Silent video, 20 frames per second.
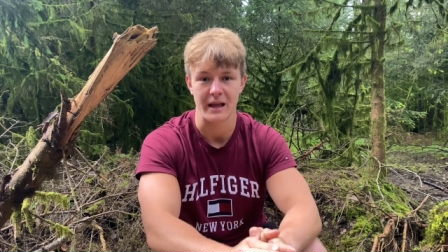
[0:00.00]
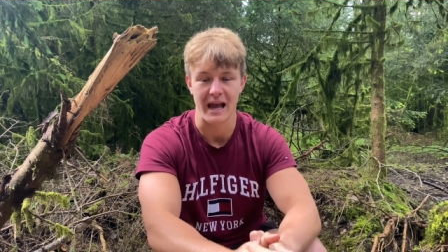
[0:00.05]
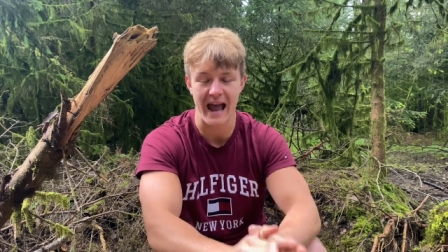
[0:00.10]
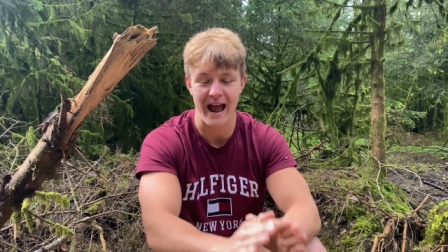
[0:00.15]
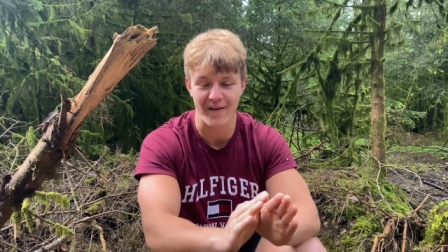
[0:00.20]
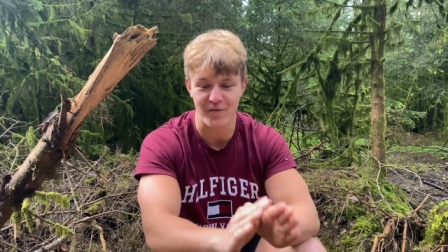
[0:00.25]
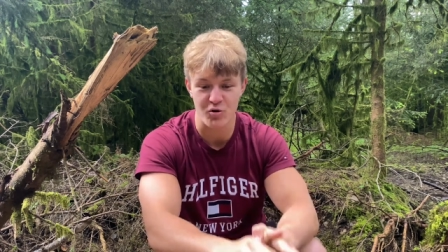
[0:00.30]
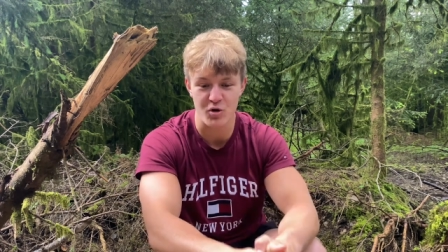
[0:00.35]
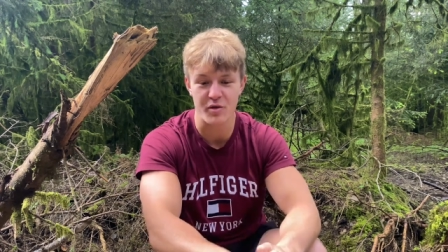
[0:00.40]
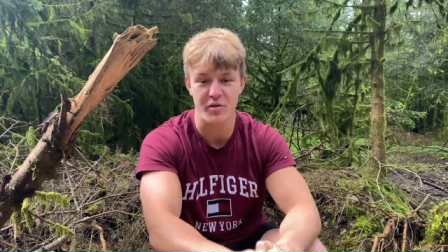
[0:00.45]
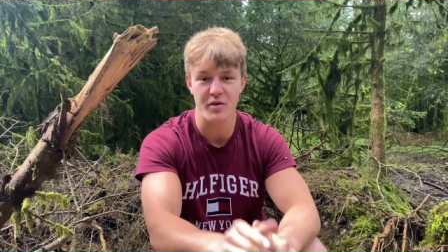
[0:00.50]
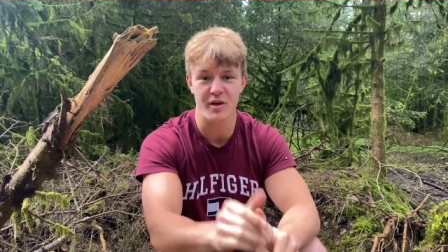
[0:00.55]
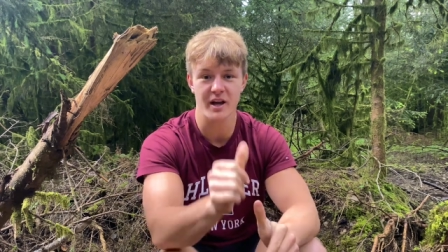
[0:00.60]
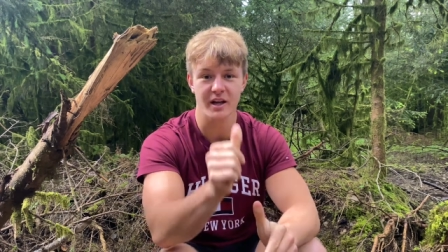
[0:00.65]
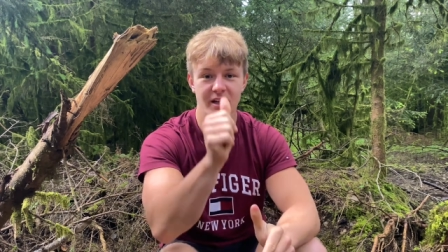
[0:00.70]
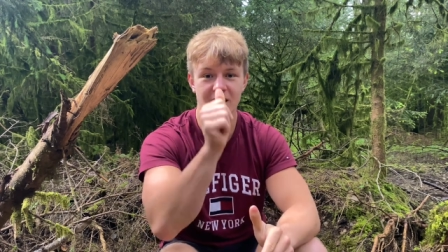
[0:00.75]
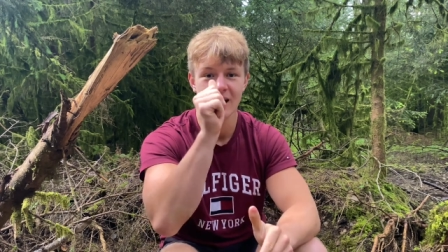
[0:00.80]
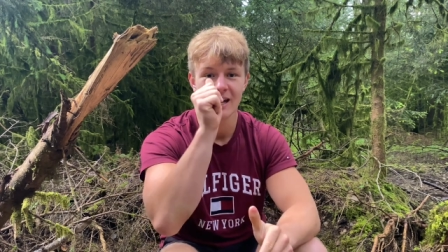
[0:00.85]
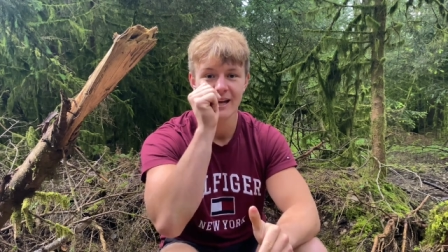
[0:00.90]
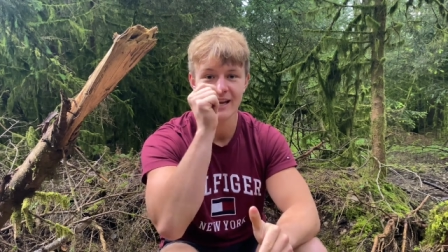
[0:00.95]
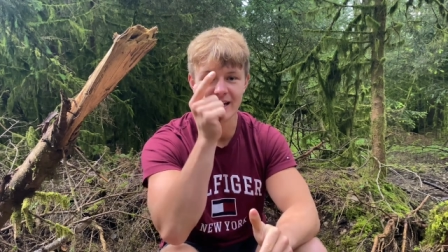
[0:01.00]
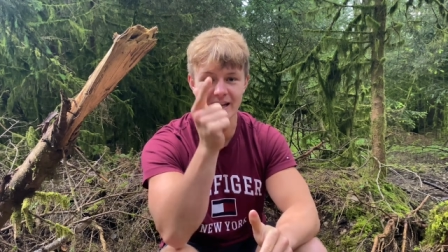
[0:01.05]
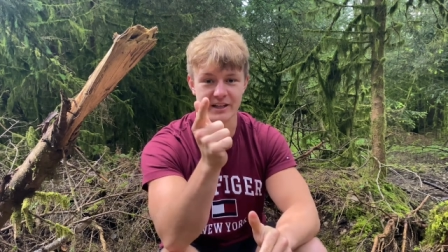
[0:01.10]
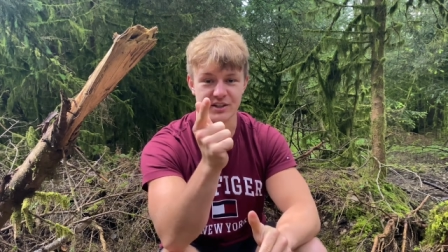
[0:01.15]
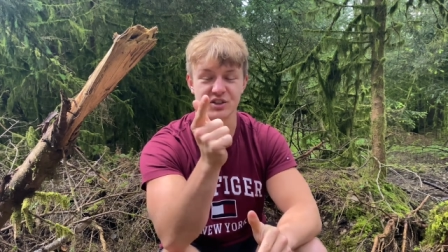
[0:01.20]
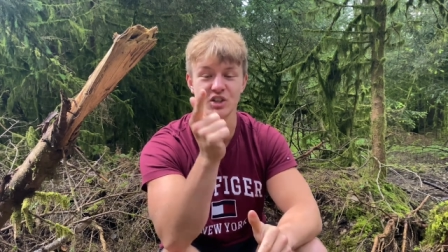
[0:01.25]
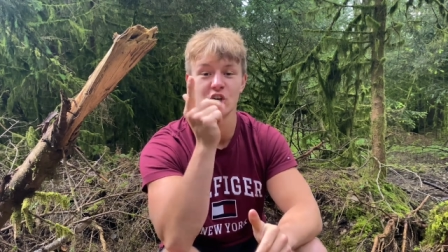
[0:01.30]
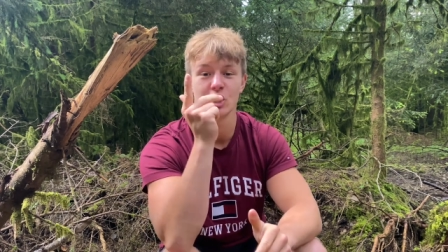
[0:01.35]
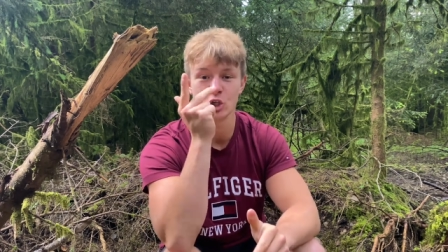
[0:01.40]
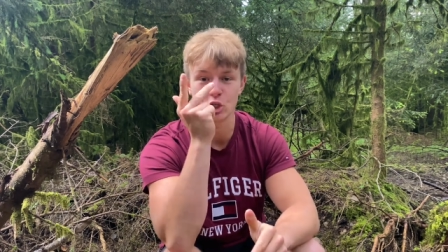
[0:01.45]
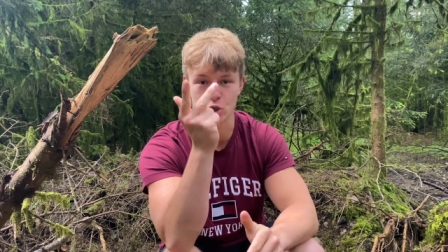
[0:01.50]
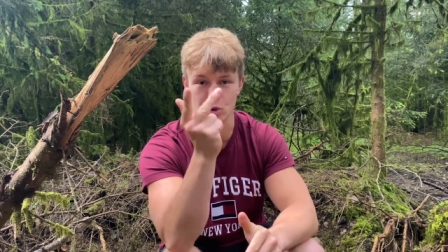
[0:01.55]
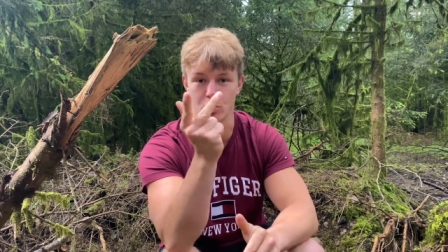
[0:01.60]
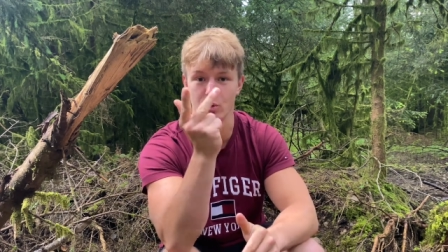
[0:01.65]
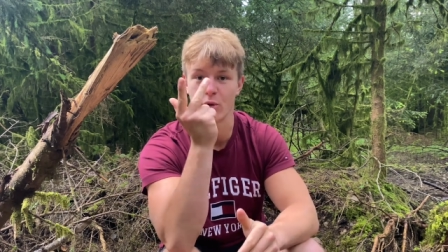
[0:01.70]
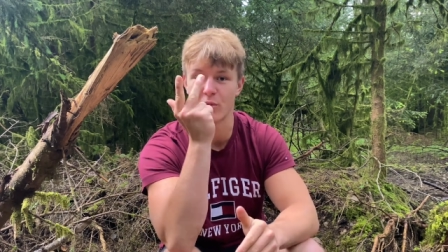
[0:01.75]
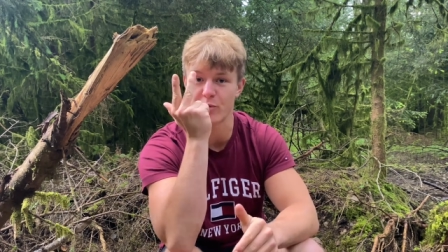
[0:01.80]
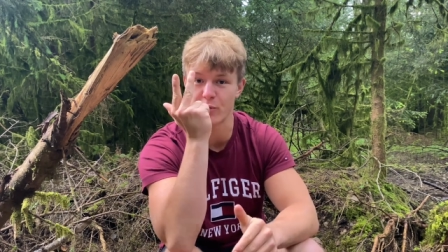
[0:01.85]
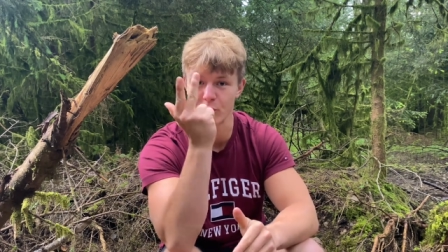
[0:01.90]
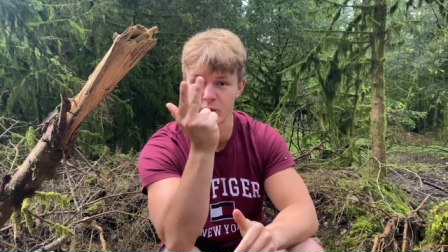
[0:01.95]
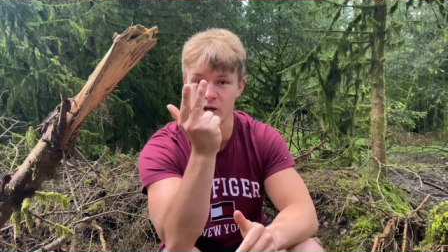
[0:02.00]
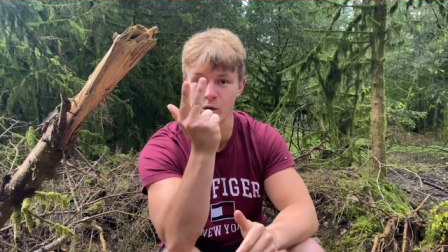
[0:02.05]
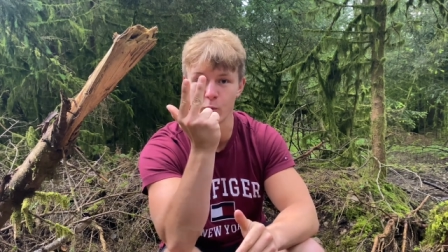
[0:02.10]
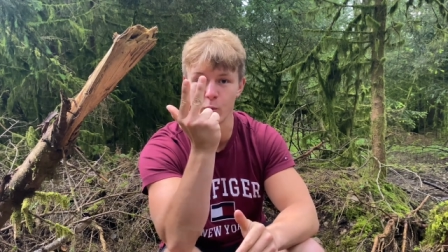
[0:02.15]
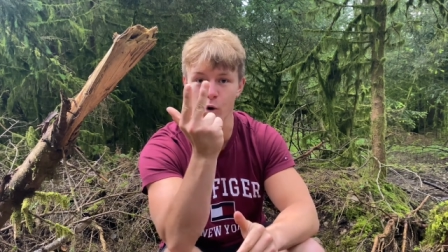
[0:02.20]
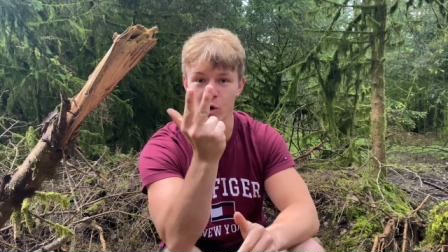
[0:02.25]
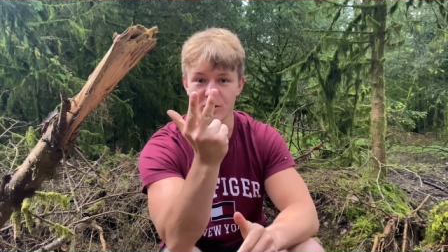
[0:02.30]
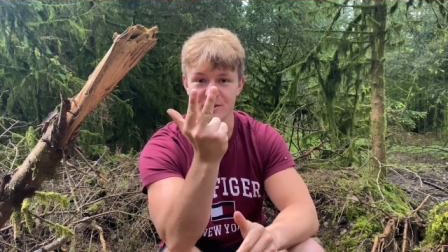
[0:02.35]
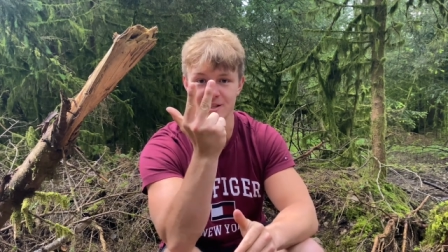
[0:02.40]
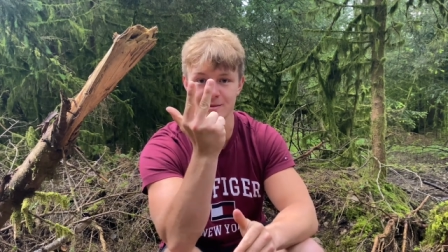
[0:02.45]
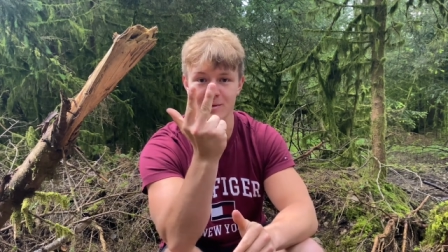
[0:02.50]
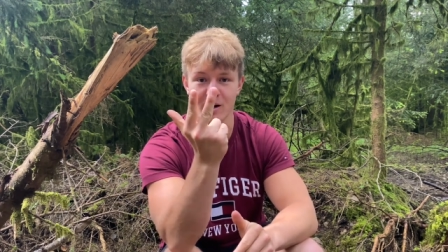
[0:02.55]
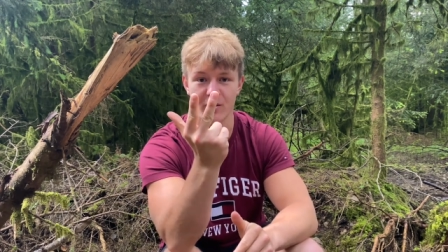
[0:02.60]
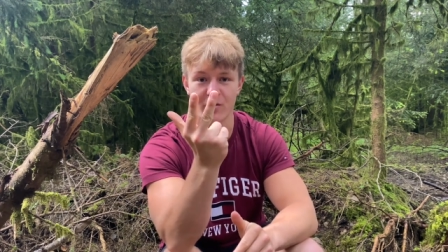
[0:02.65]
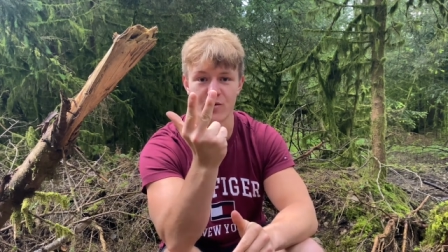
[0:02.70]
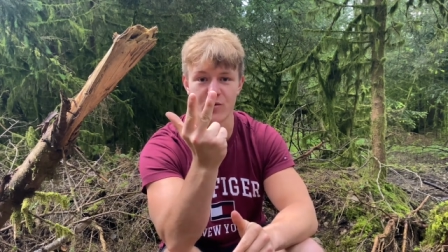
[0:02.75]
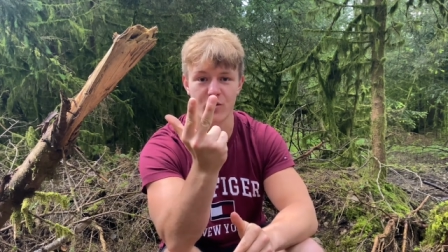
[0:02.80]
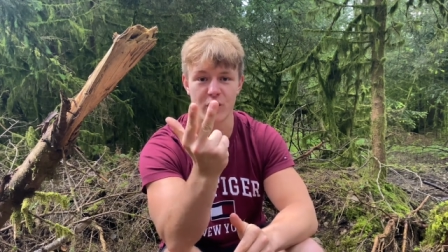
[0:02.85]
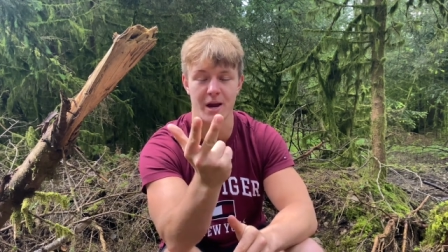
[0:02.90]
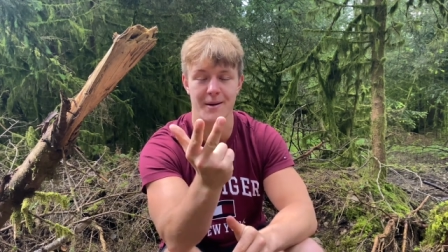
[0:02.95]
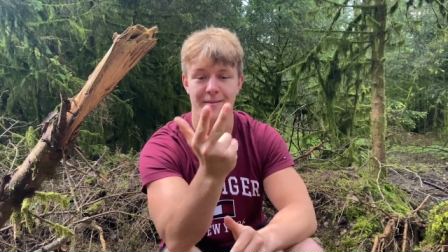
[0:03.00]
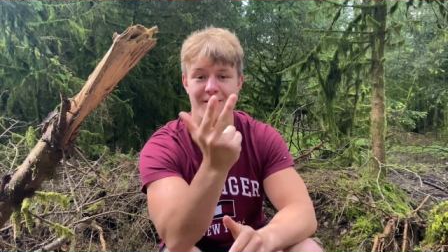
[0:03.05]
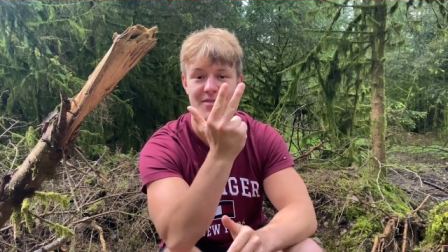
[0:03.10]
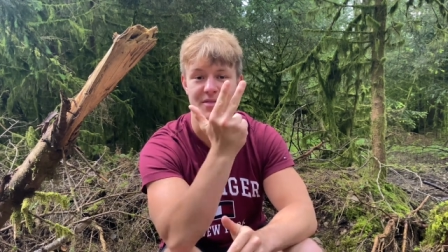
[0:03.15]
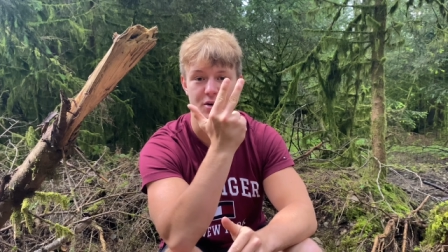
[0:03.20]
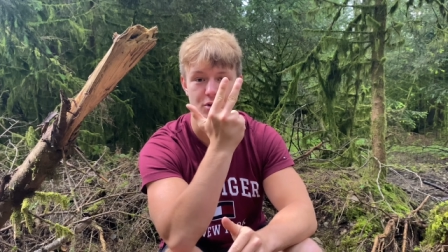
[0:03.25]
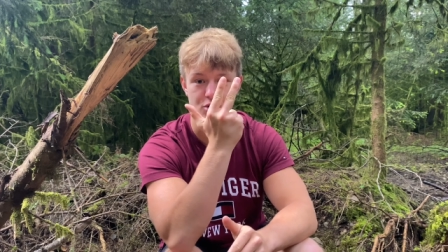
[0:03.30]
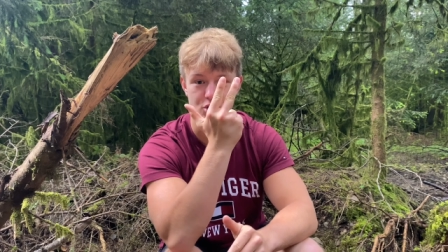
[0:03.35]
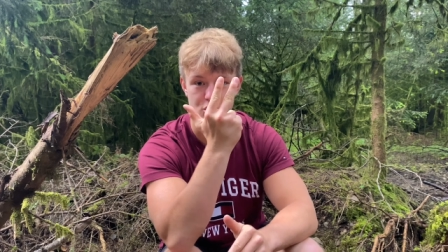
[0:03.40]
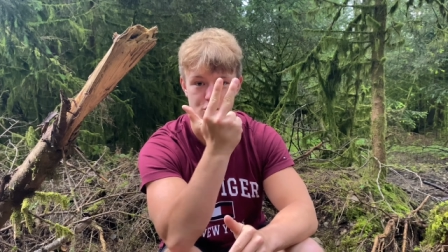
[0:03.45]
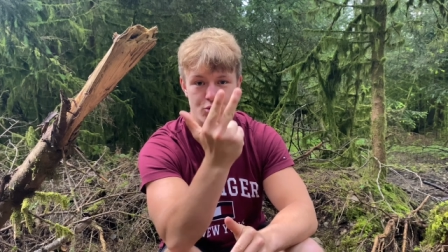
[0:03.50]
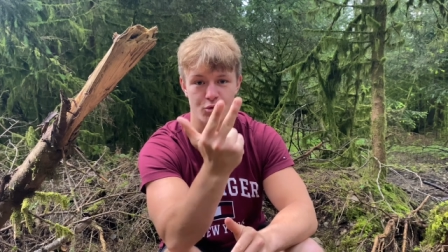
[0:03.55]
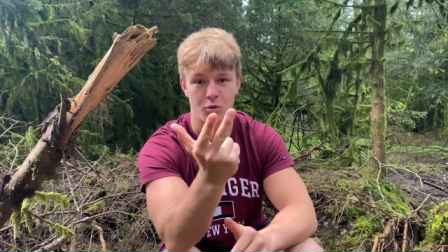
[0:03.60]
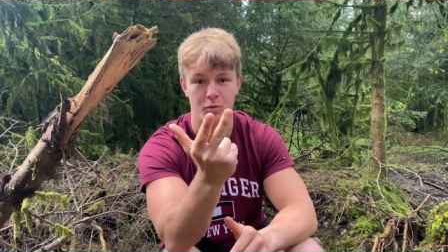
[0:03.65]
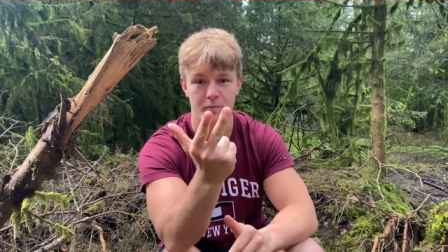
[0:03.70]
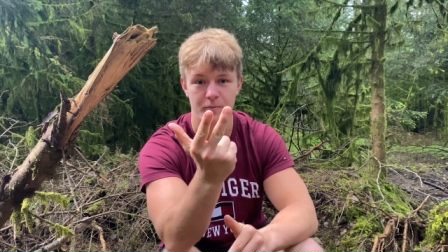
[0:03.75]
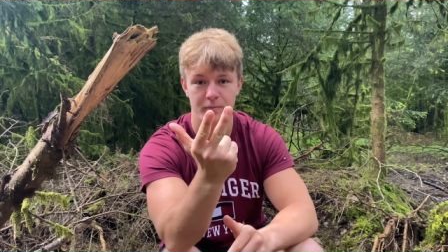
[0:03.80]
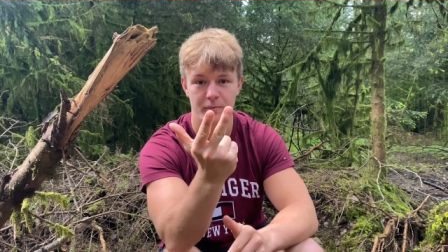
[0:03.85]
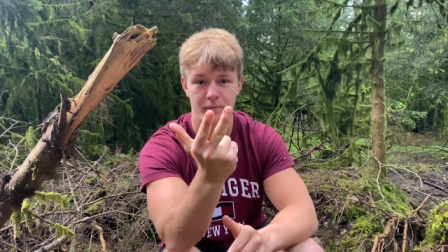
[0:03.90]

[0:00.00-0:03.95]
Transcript: Everything is true. Three words about frame and they're true.